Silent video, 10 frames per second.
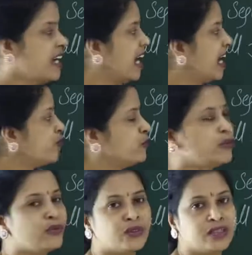helpful
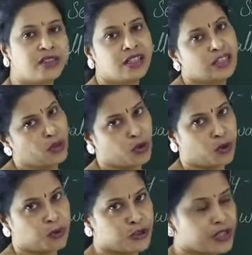for
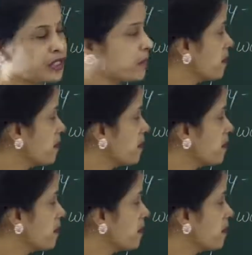locomotion.